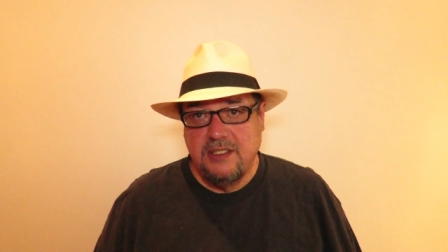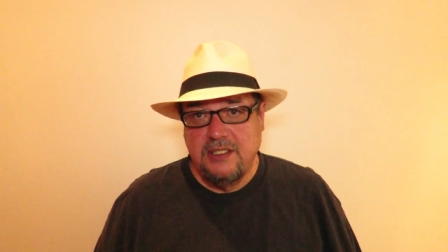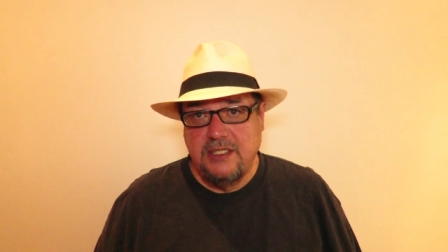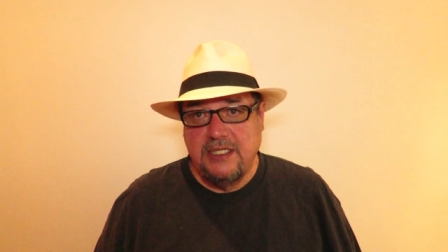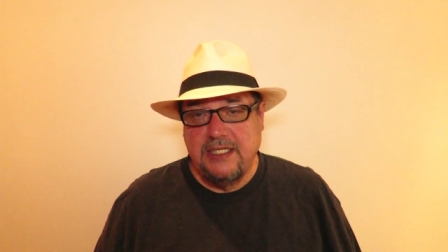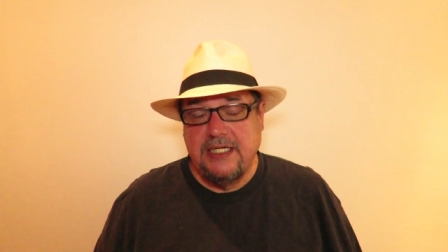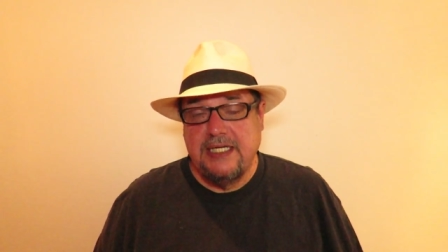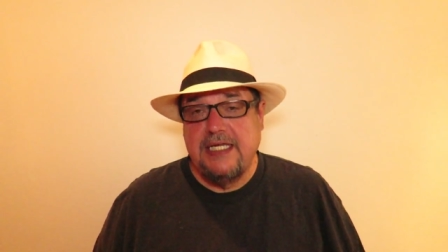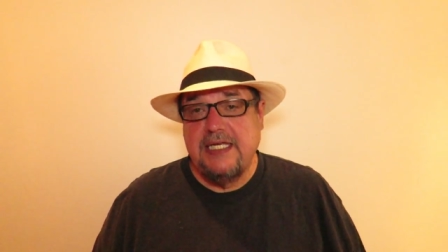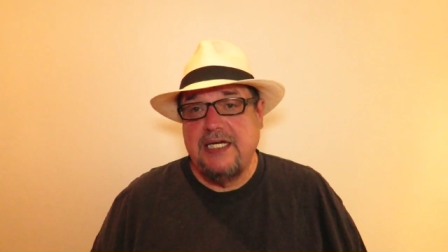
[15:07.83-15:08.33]

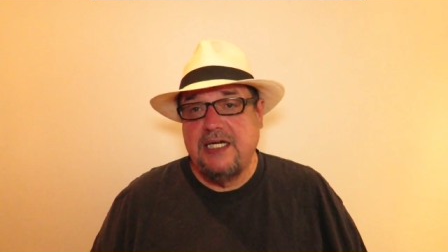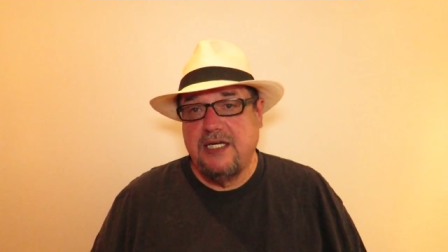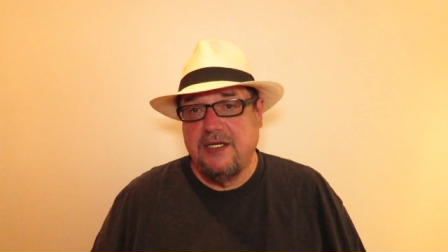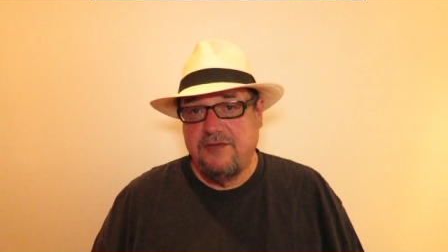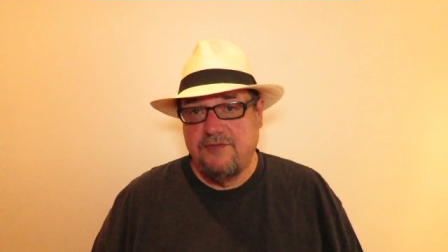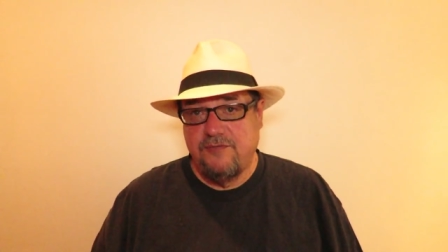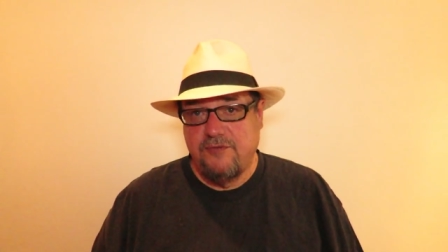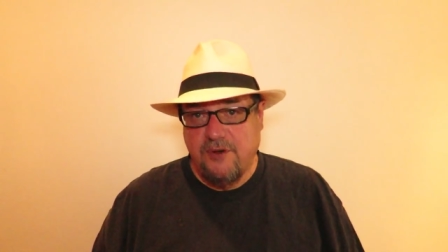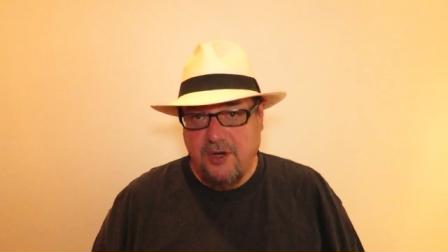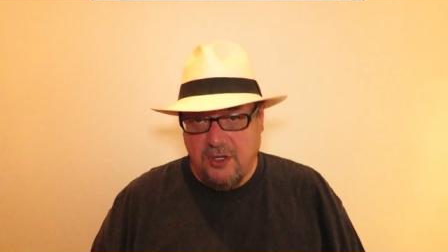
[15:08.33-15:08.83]
in getting
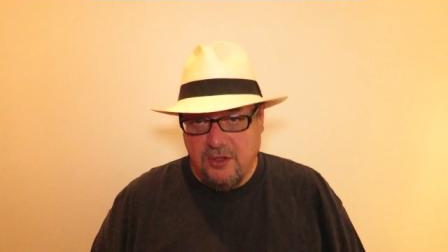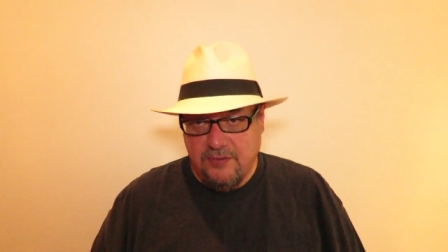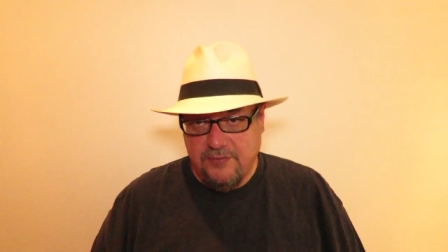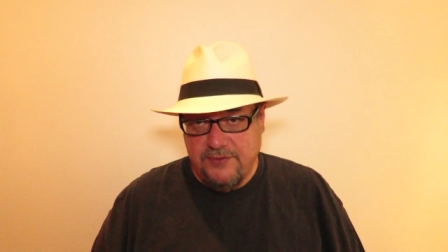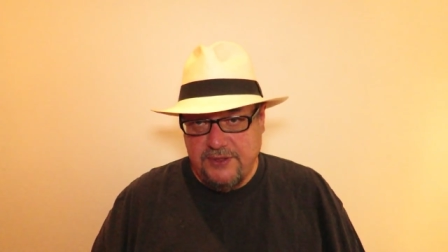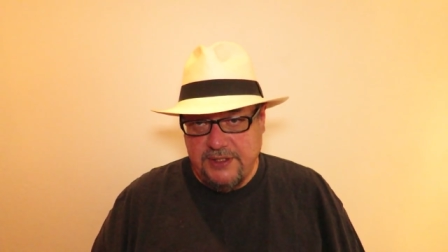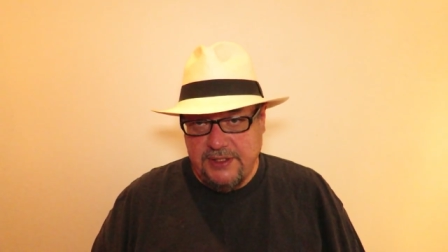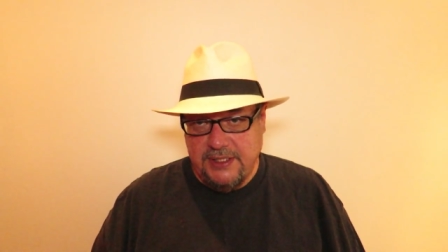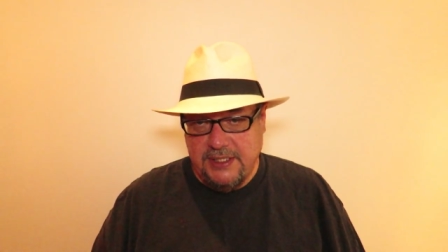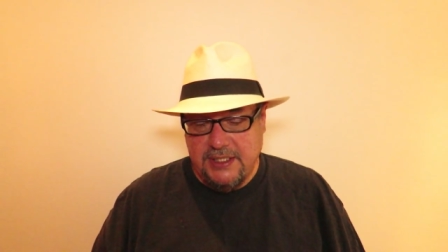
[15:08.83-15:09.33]

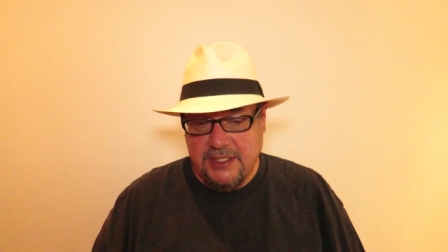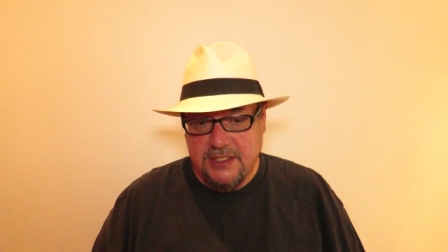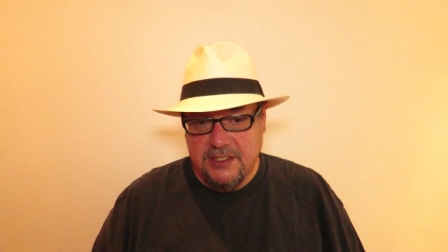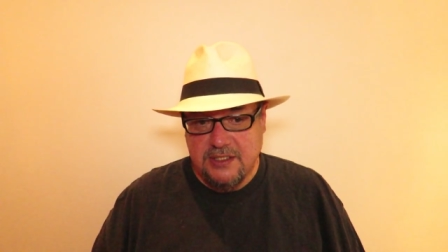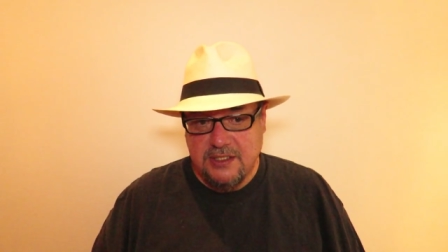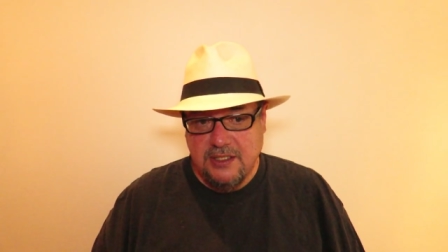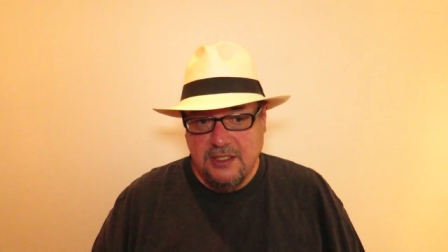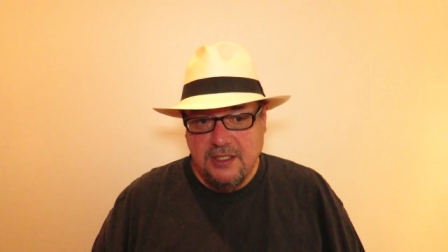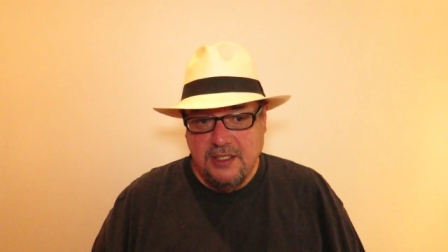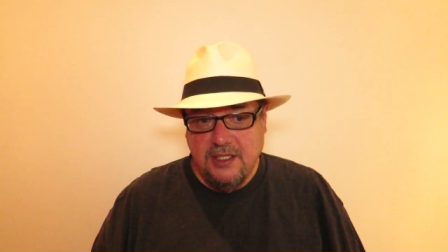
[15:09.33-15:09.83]
involved in
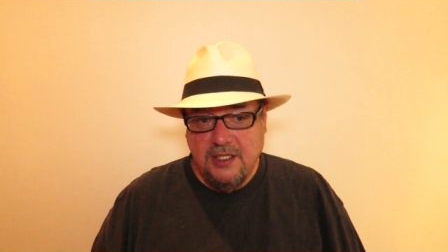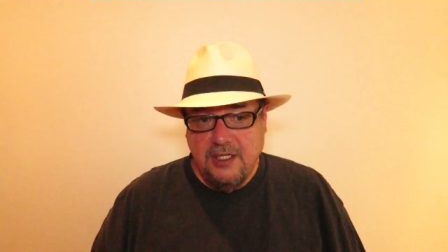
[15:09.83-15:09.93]
this,